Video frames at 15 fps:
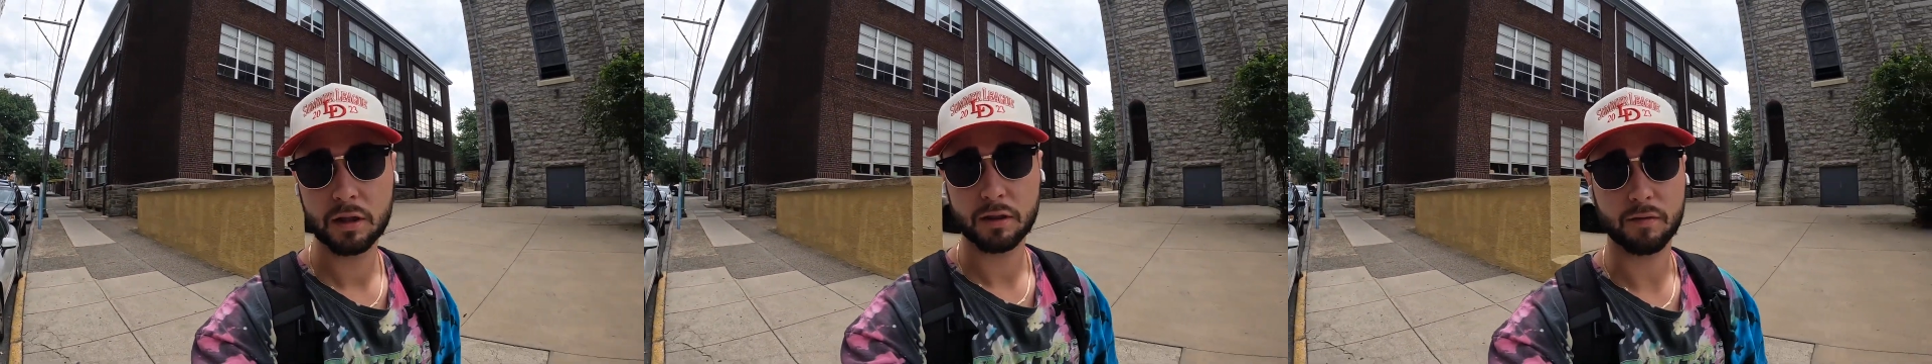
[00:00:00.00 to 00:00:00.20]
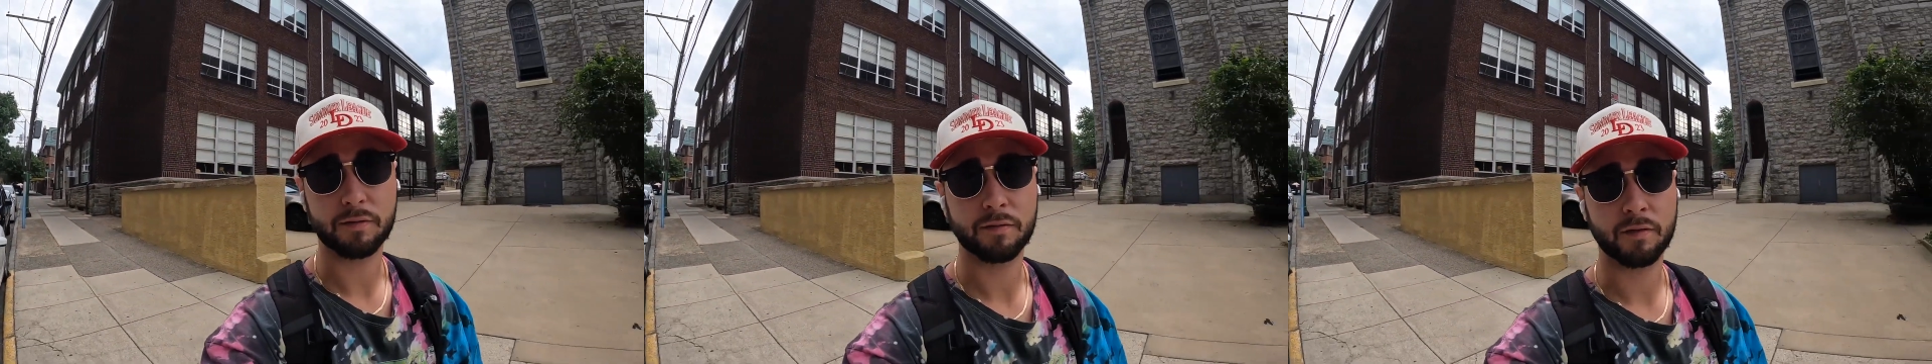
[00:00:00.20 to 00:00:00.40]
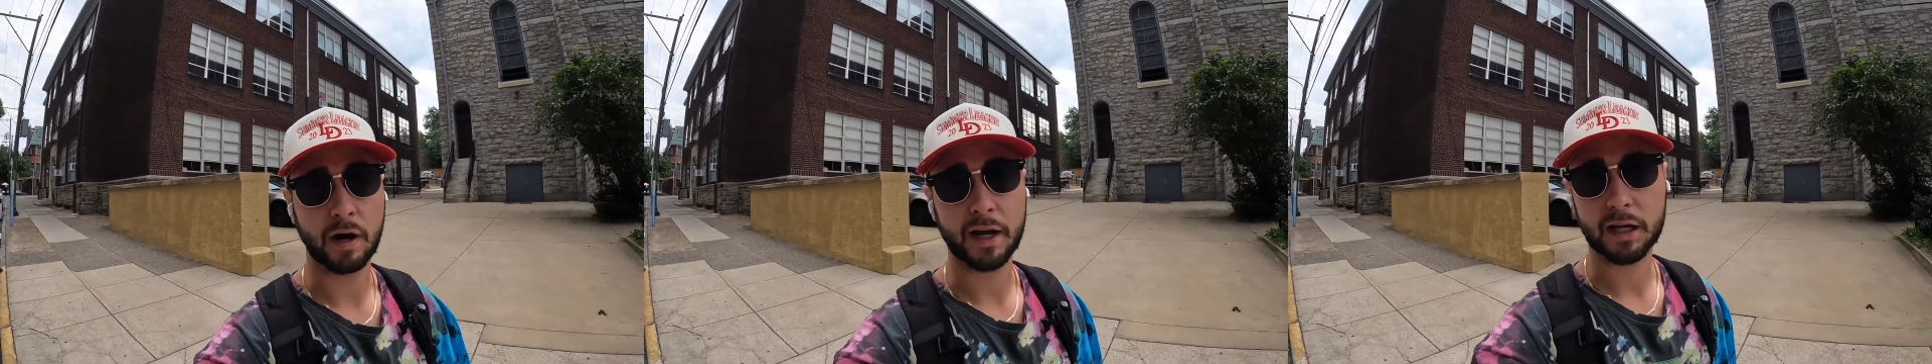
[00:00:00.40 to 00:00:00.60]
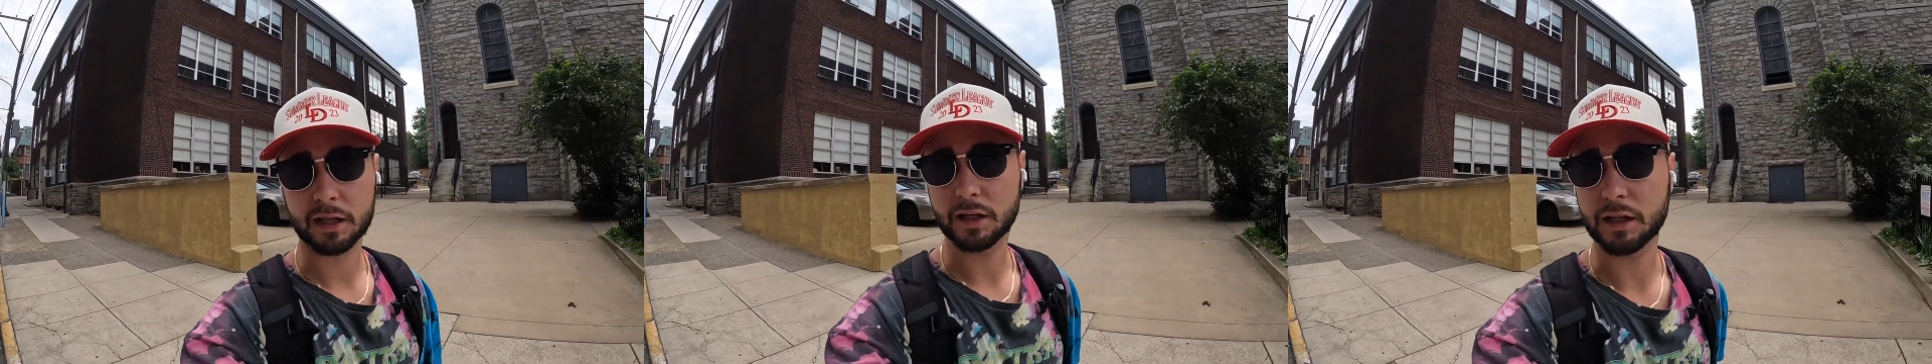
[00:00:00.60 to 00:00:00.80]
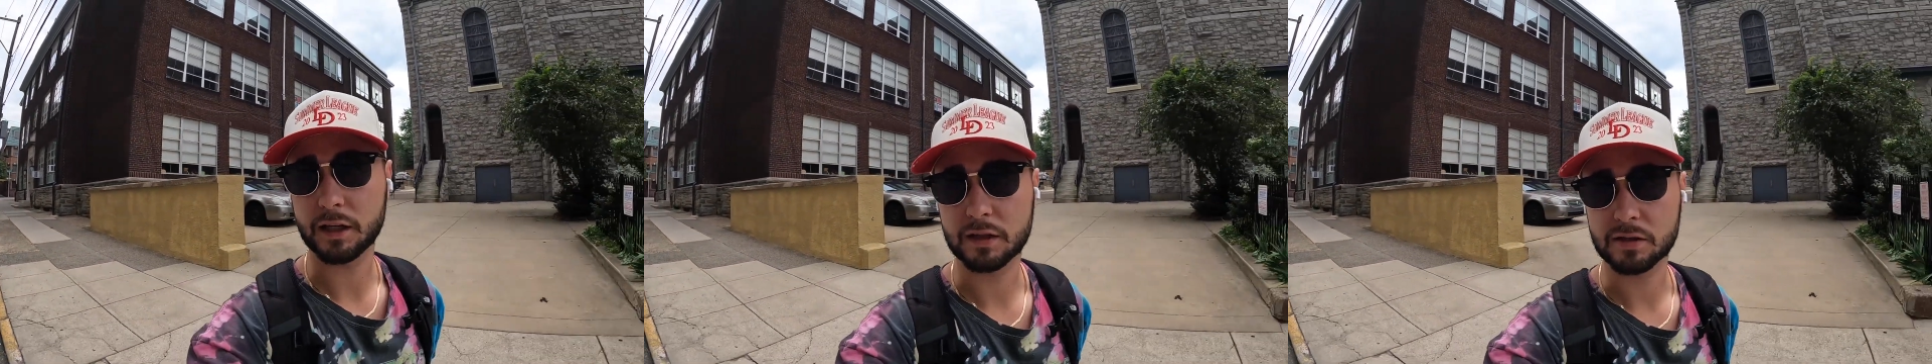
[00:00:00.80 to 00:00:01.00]
the
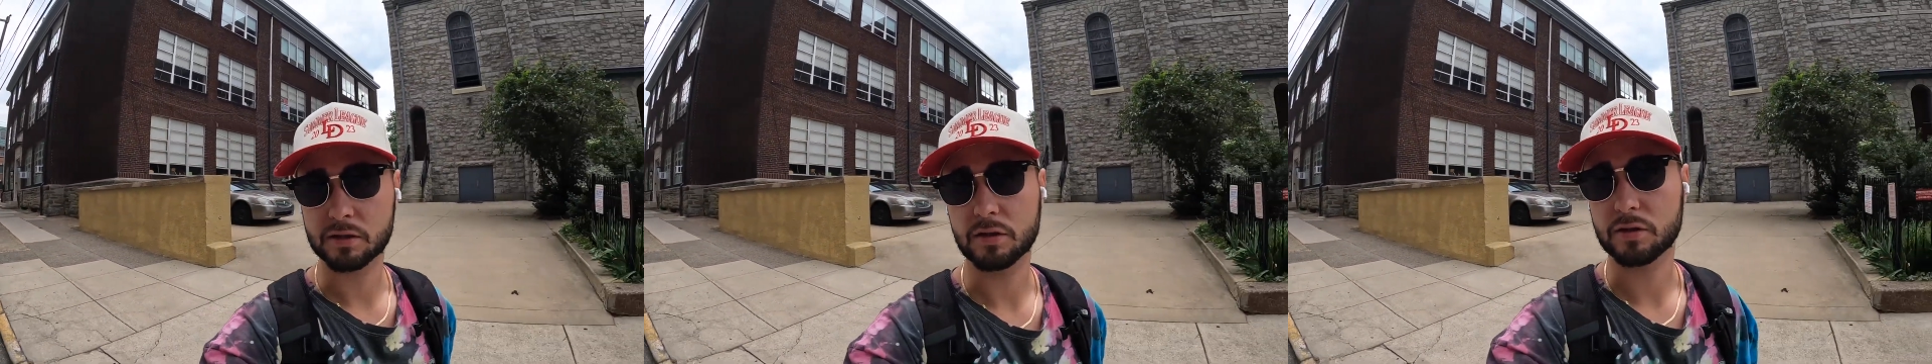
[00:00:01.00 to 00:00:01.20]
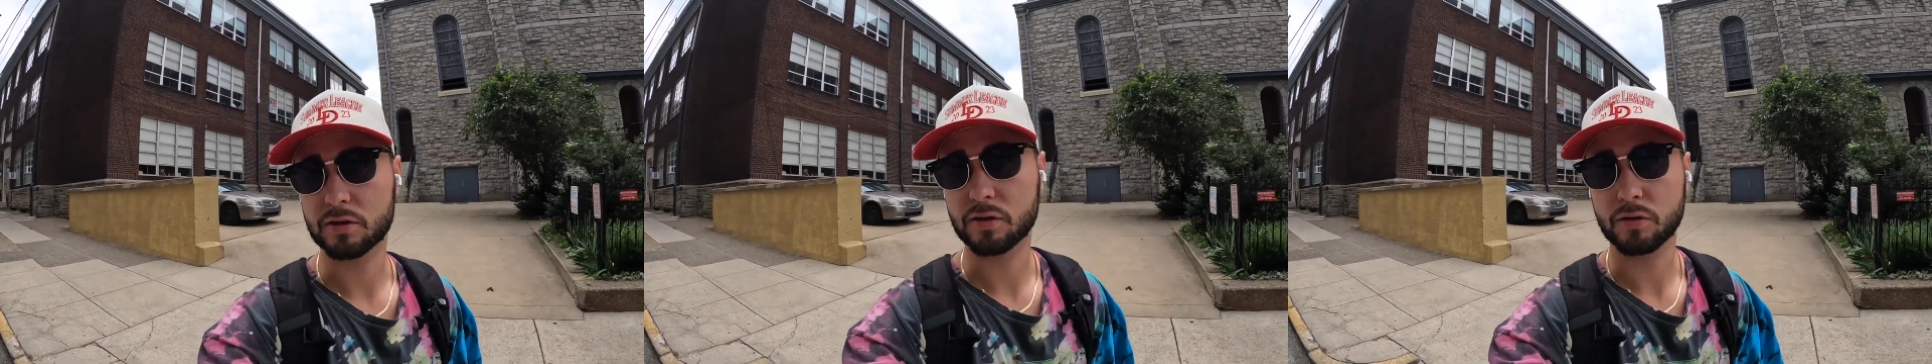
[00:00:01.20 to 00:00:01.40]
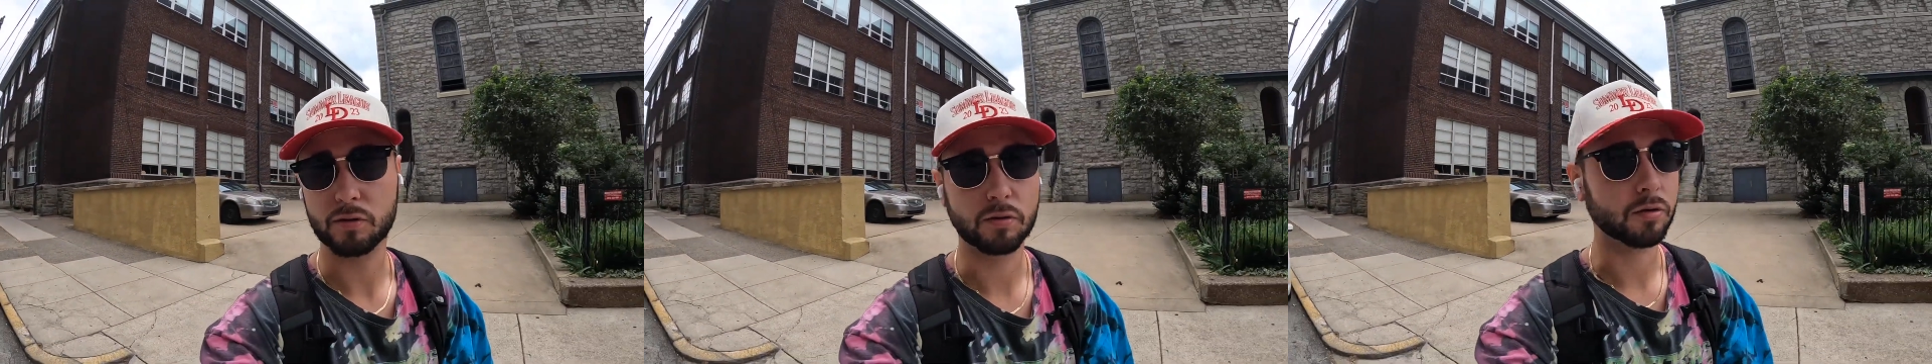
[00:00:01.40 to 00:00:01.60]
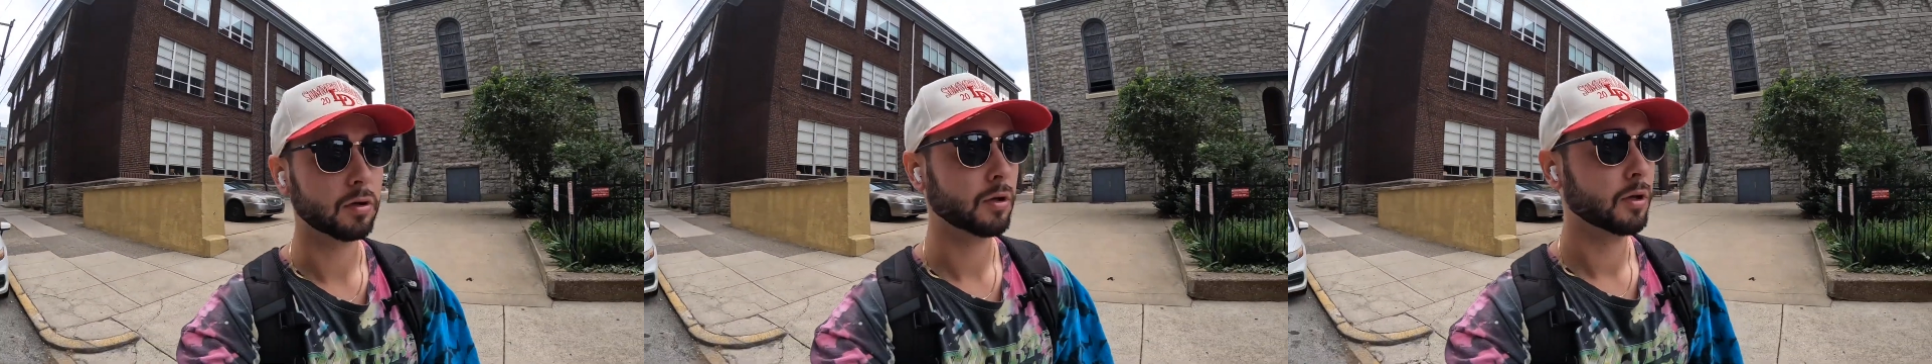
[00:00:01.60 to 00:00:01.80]
Franklin Institute,